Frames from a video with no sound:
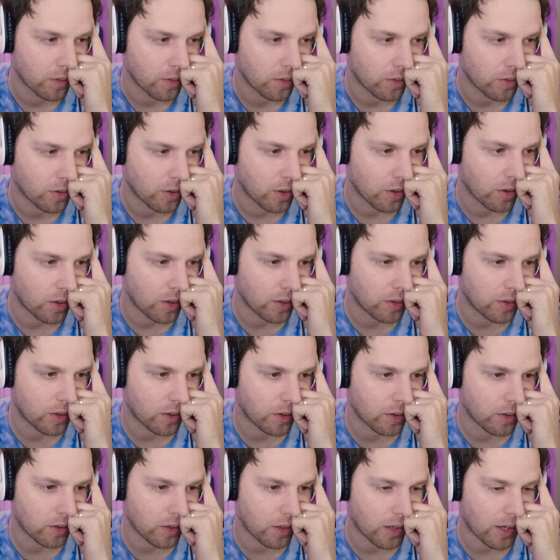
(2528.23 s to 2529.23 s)
So this
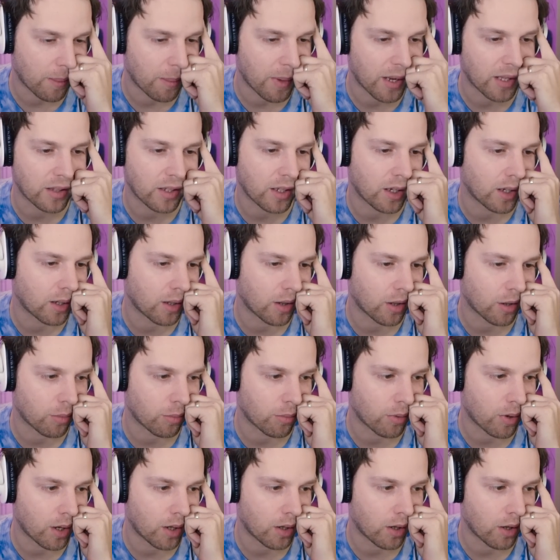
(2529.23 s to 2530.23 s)
is... I'm at the end of the
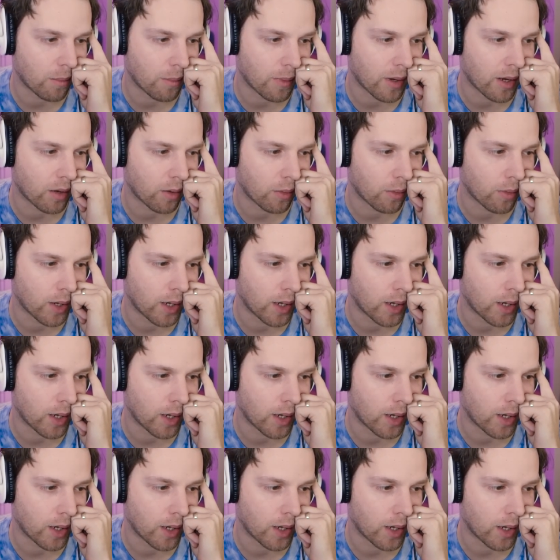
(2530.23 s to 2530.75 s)
run no matter